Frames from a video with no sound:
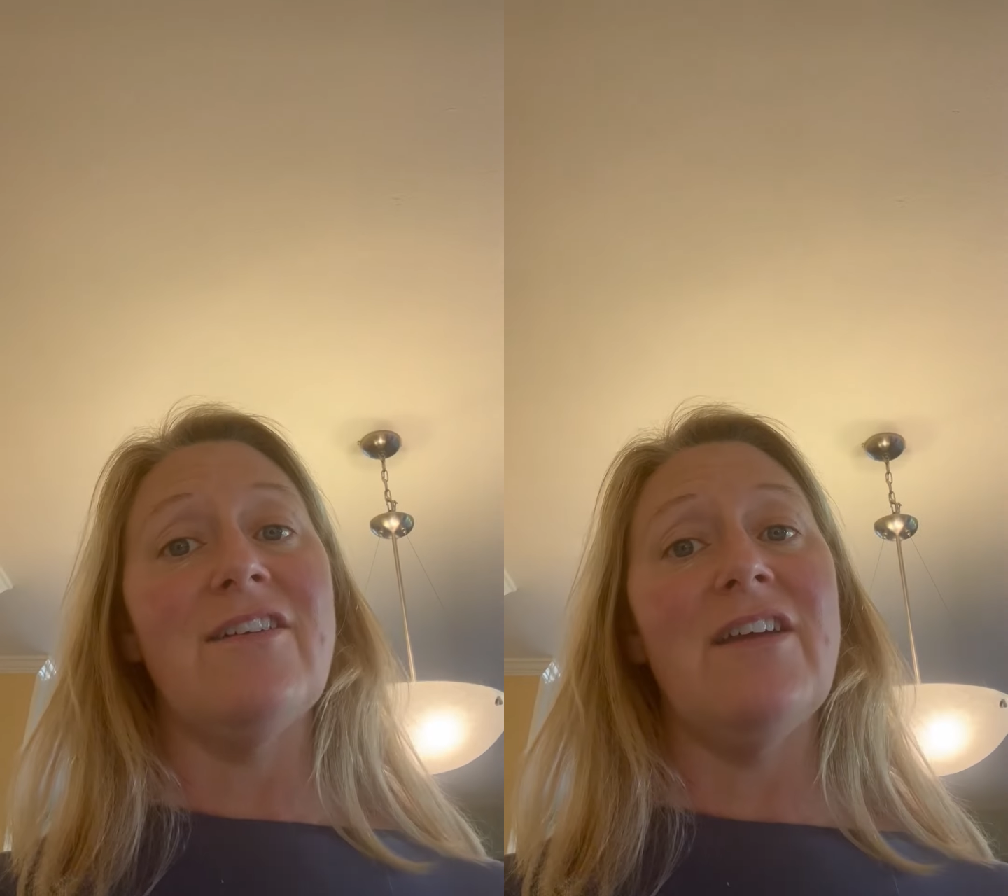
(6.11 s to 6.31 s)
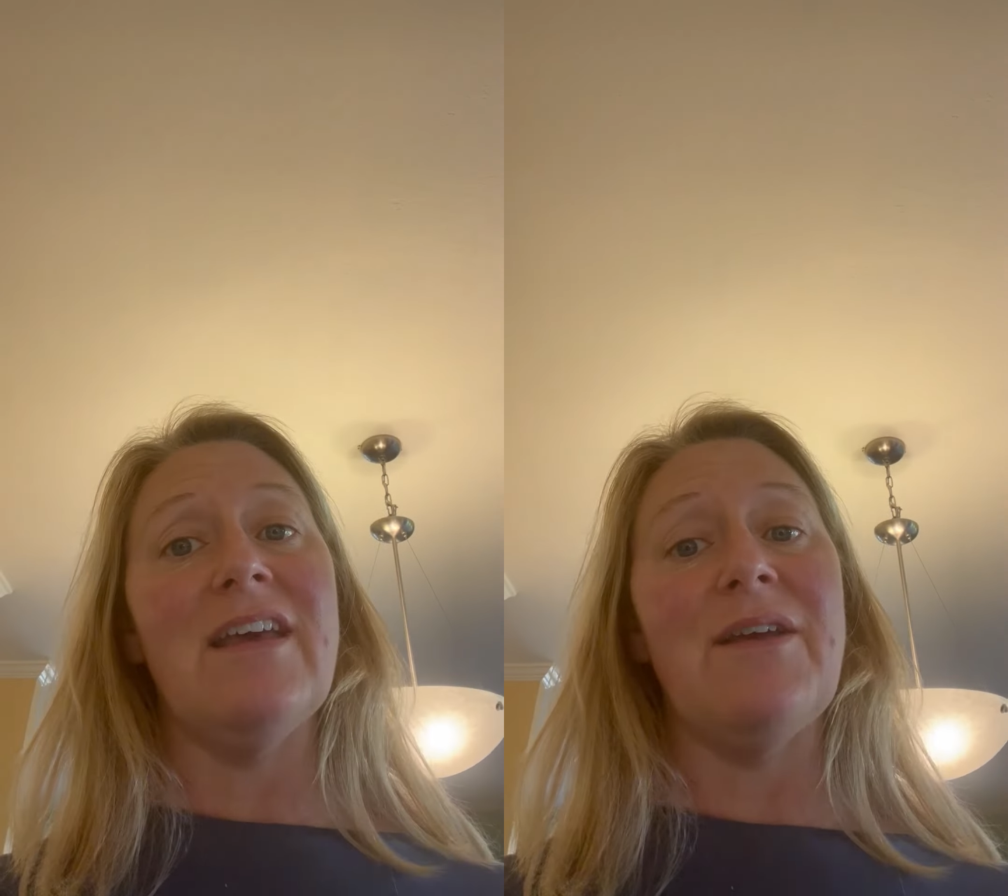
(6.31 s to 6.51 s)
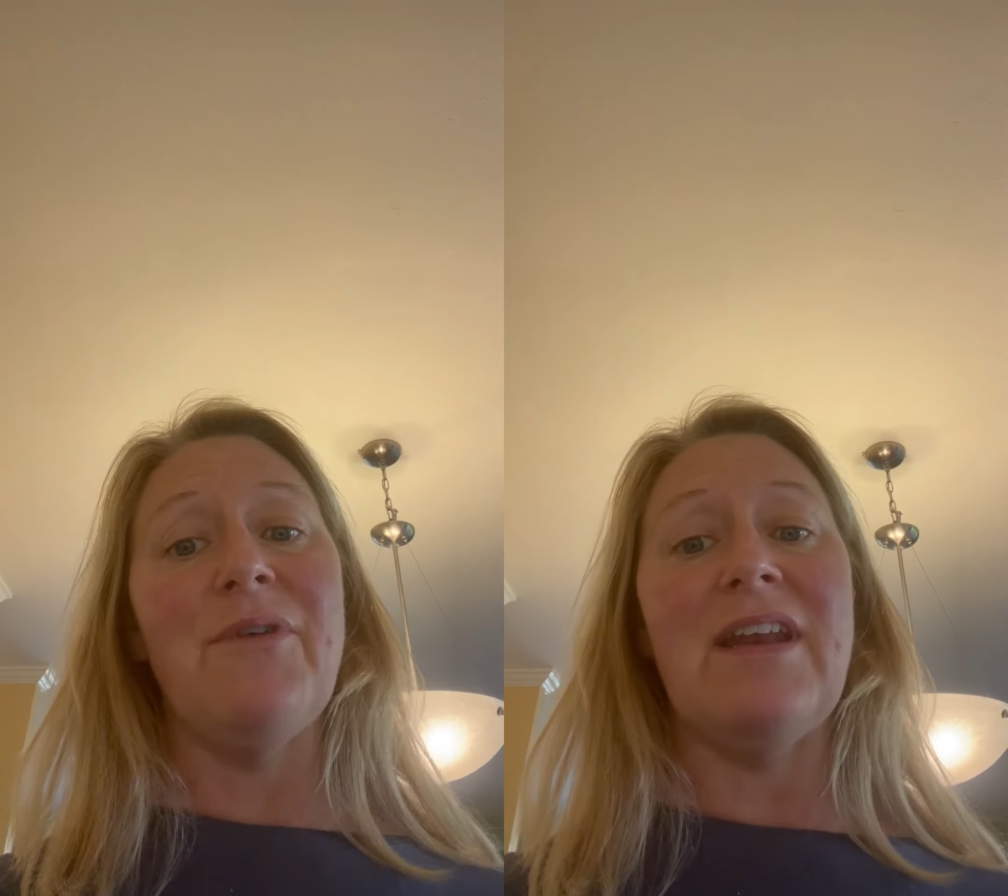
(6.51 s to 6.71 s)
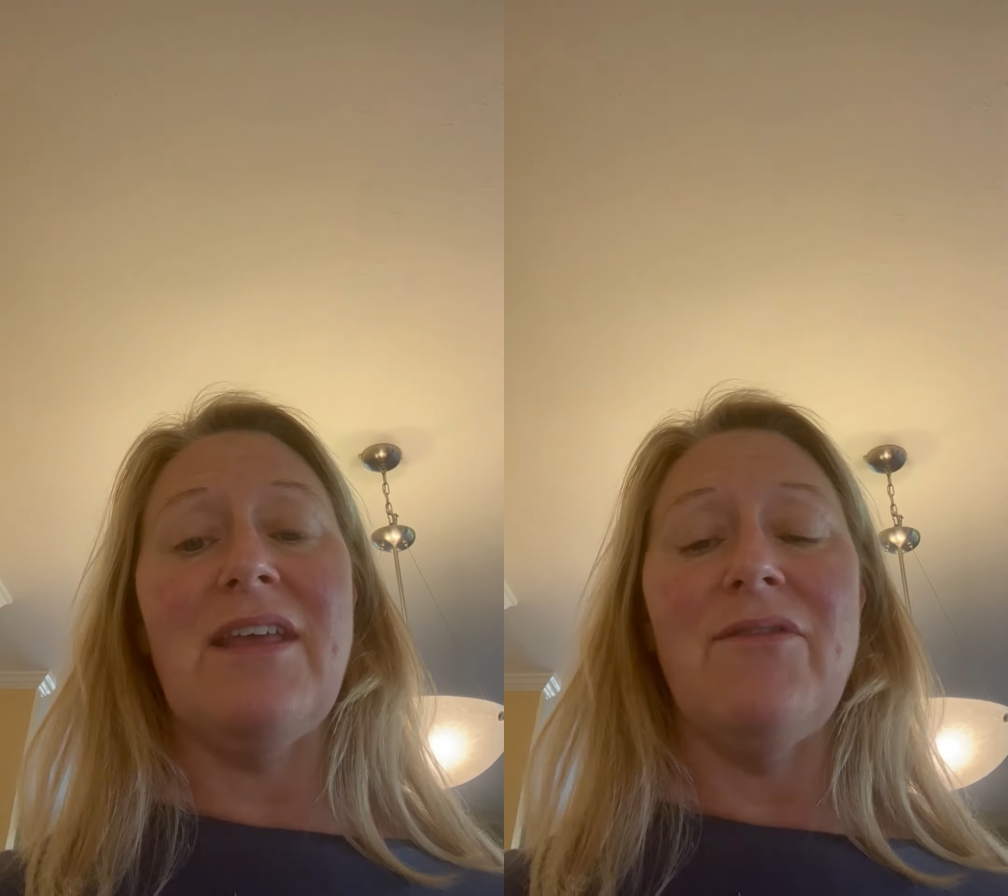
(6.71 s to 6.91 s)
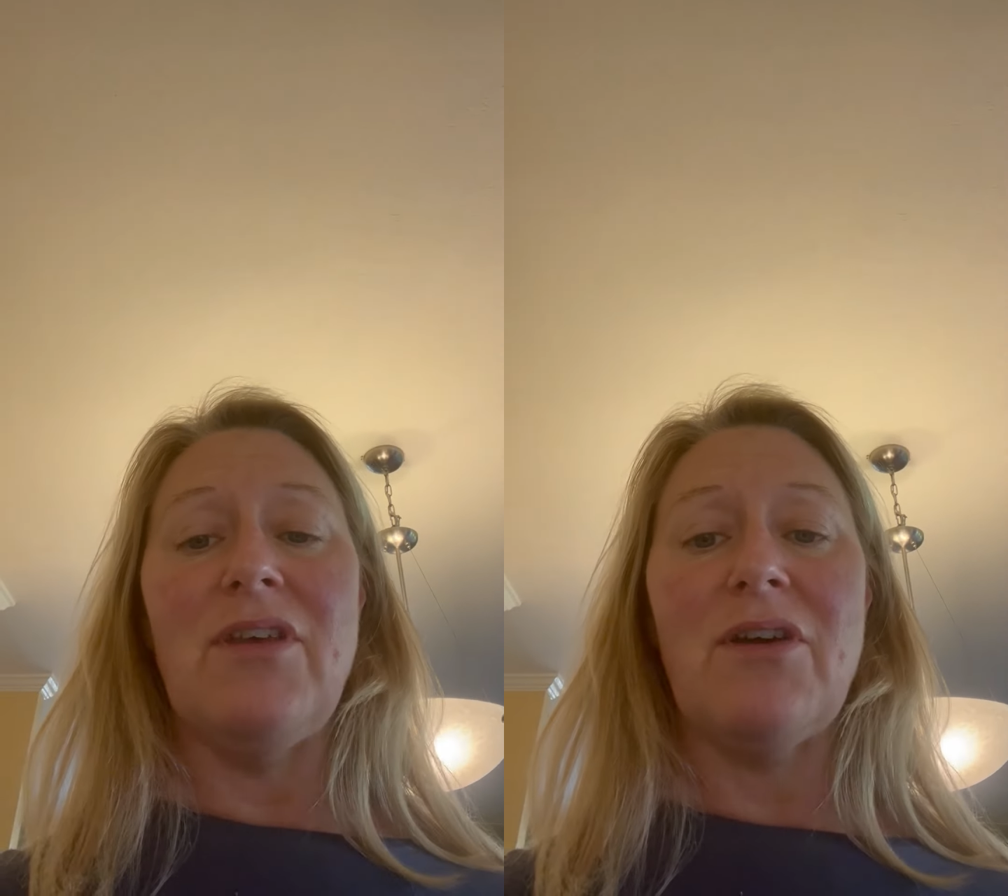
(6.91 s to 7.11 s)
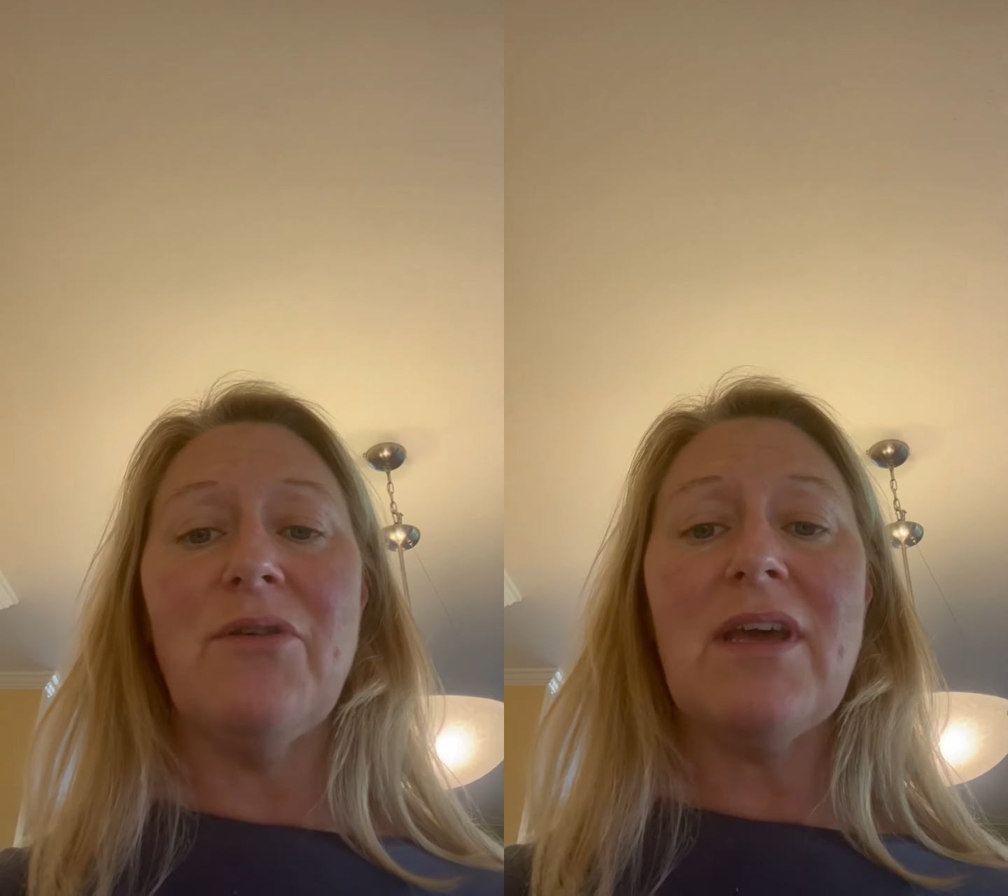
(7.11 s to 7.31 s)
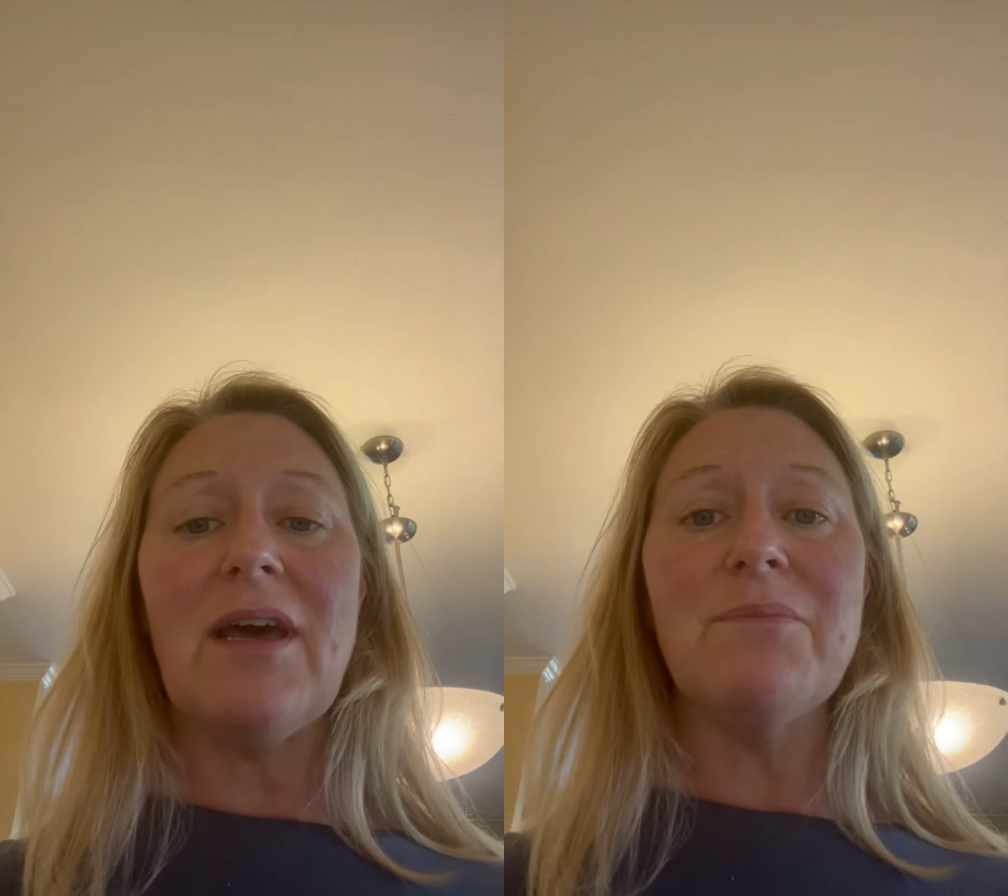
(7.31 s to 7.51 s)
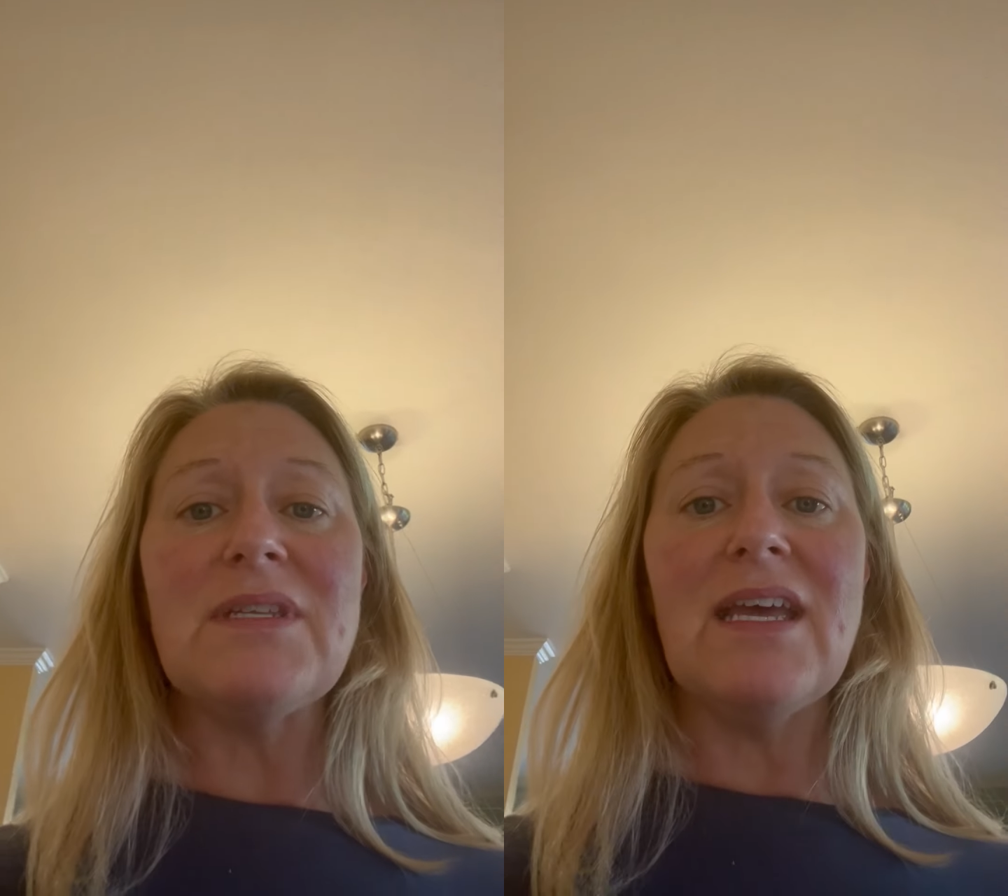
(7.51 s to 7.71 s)
and I want to give you a quick
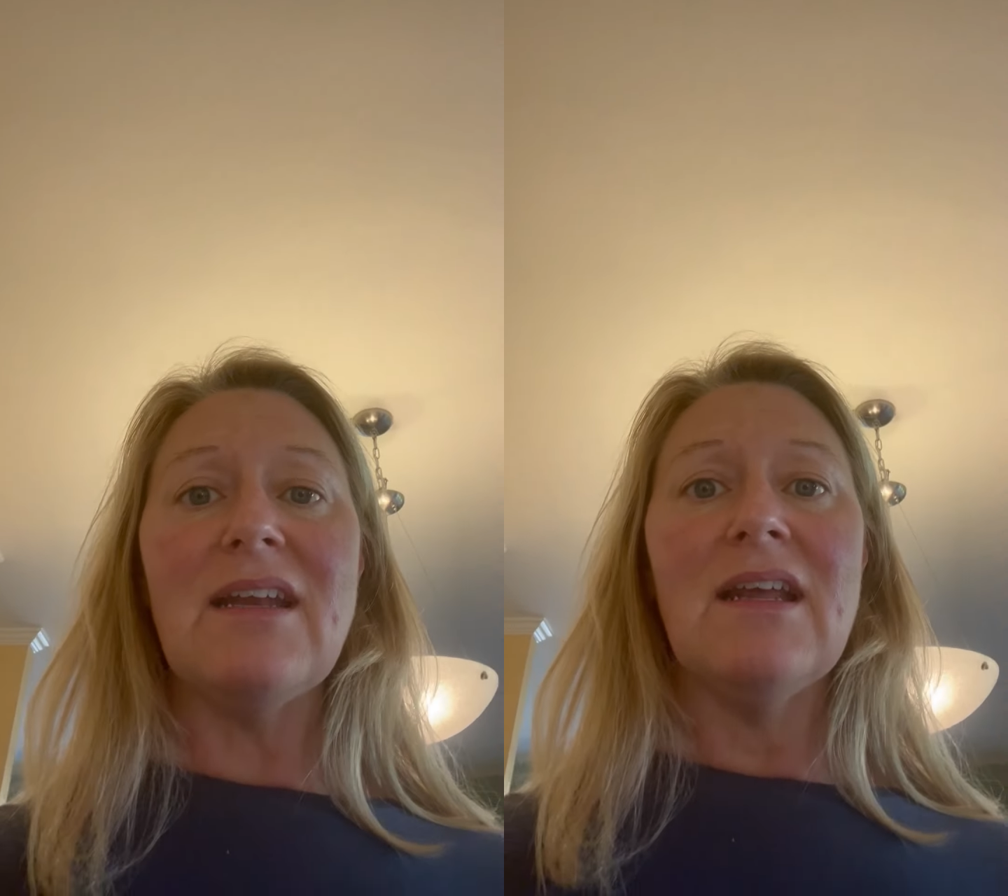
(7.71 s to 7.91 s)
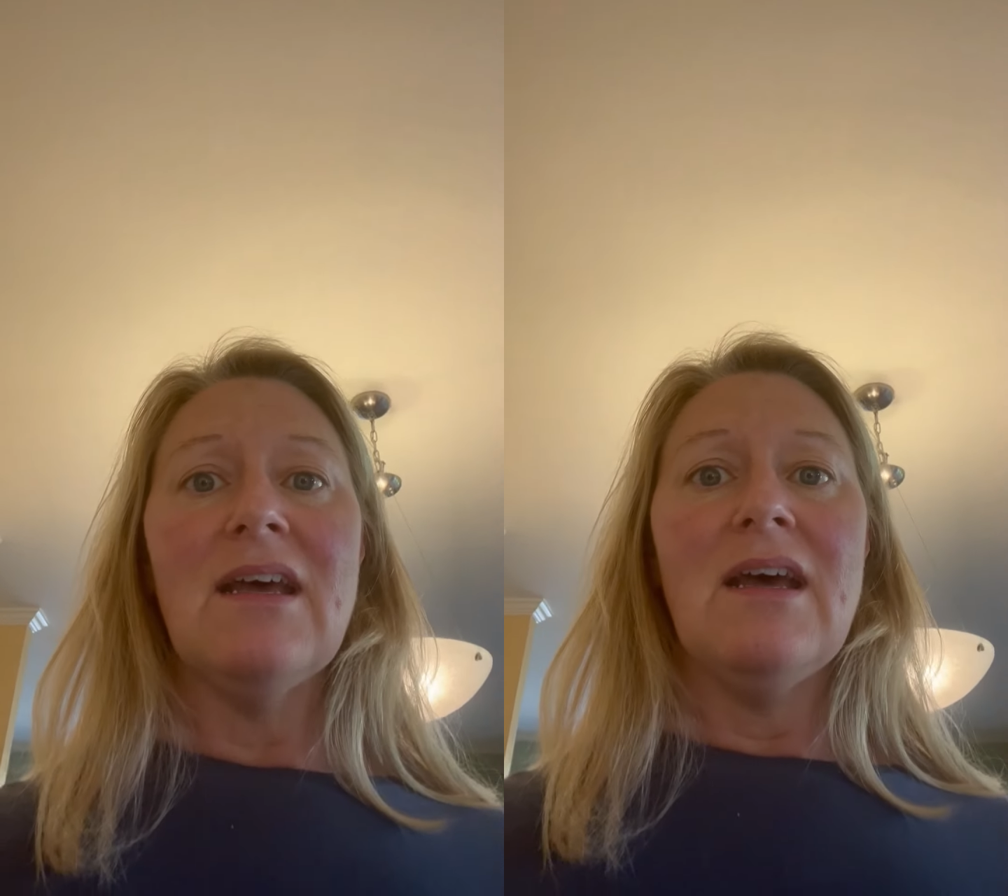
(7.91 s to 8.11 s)
update